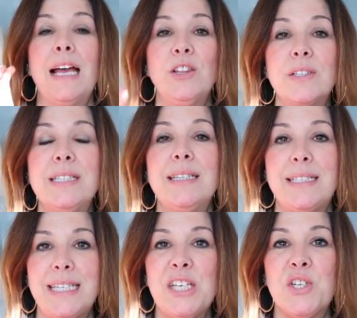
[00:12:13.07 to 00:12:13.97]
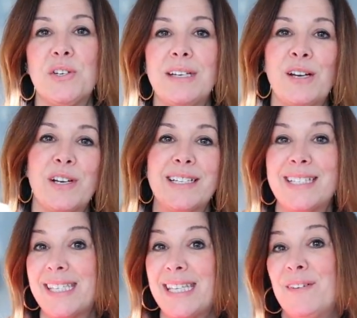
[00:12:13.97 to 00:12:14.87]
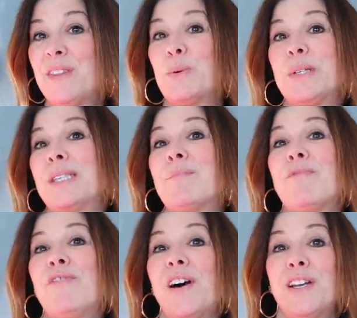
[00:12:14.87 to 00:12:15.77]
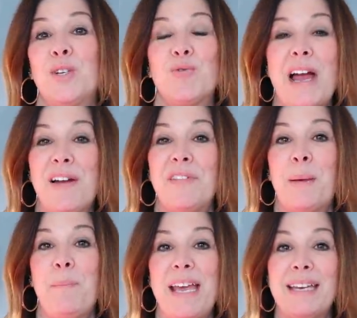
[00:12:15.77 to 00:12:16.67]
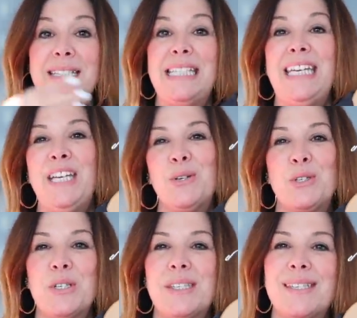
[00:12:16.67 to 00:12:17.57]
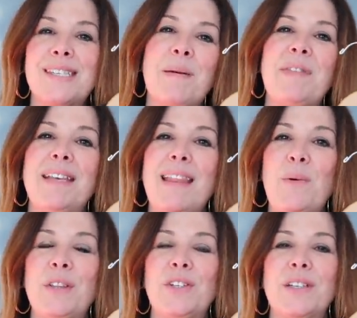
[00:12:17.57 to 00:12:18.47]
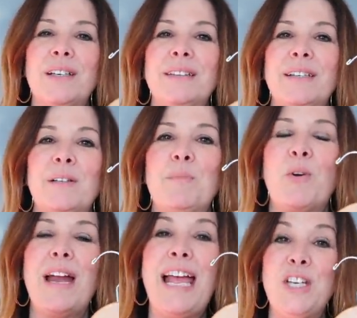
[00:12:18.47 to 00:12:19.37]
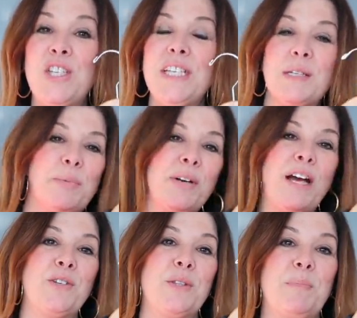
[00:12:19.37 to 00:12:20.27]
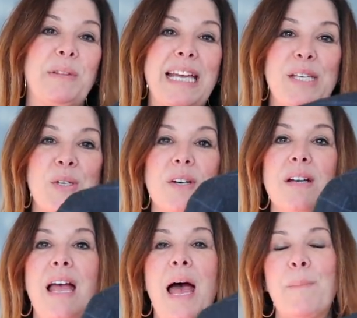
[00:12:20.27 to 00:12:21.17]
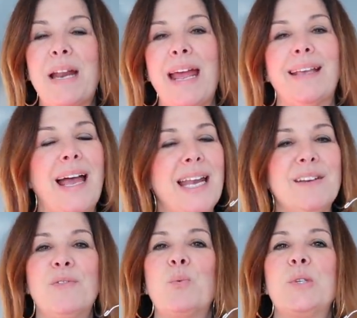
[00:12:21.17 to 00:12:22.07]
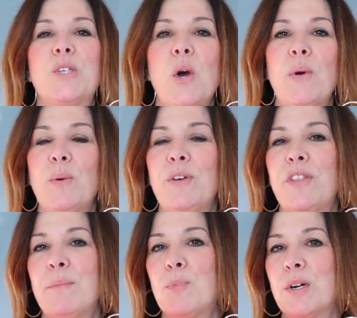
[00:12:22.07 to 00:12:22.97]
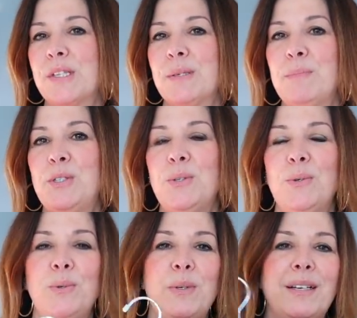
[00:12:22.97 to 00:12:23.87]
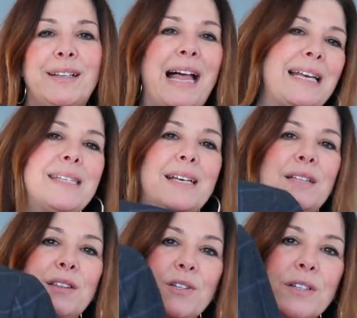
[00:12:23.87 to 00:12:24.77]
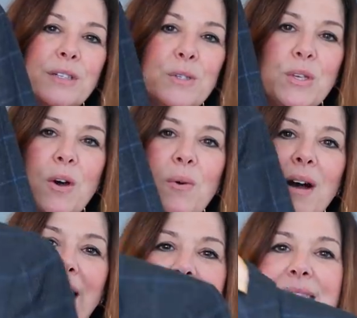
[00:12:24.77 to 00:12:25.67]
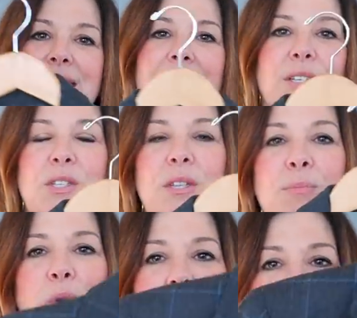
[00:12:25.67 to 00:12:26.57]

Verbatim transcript: I looked in the t-shirt area to see if there was some fun graphic band tee or just something that would look a little more edgy to put under the blazer, but I kind of was going with a more subdued classic look, so I stuck to the more